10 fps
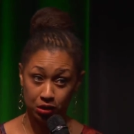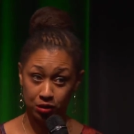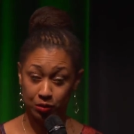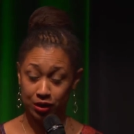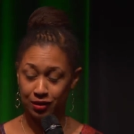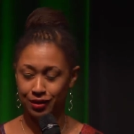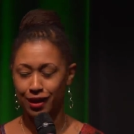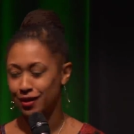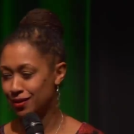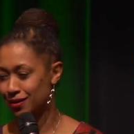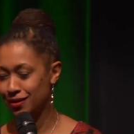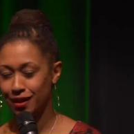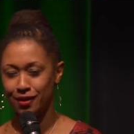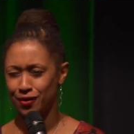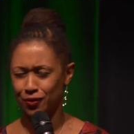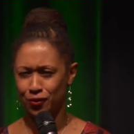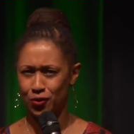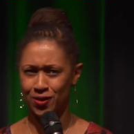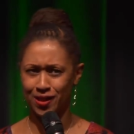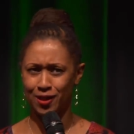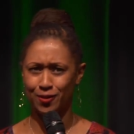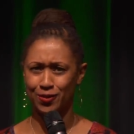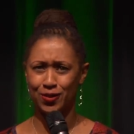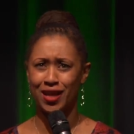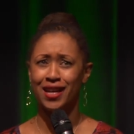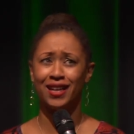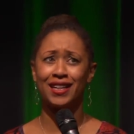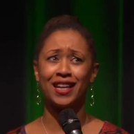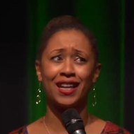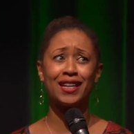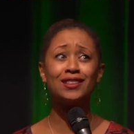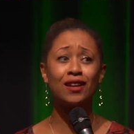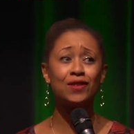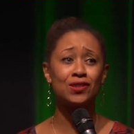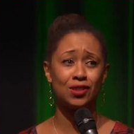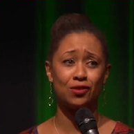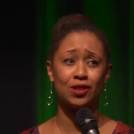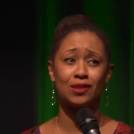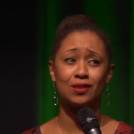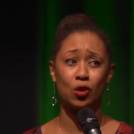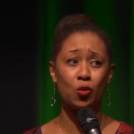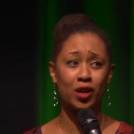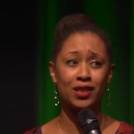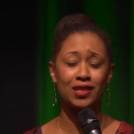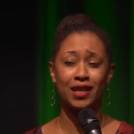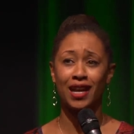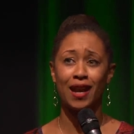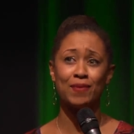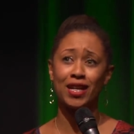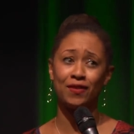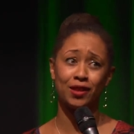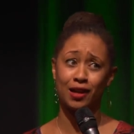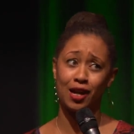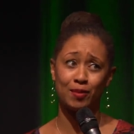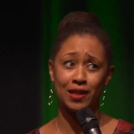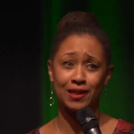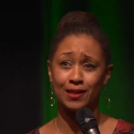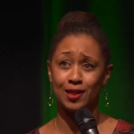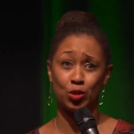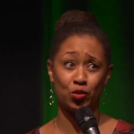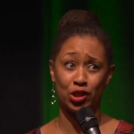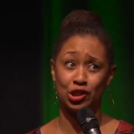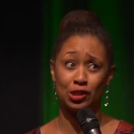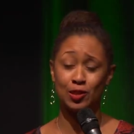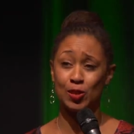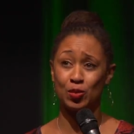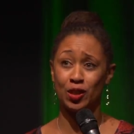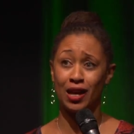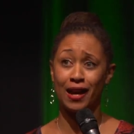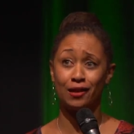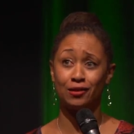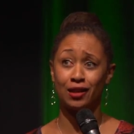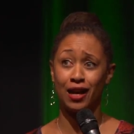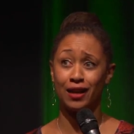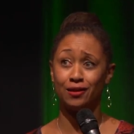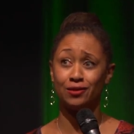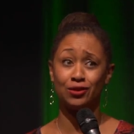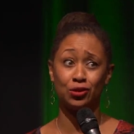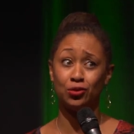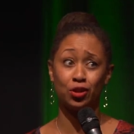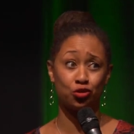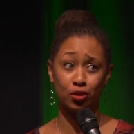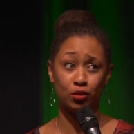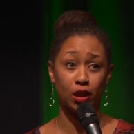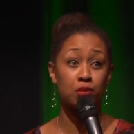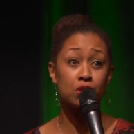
Oh my god, yes, they, of course I am. Like, and I love the series so much. Like, I'm not even a comic that does impressions, but I'll I'll do a tribble. Like,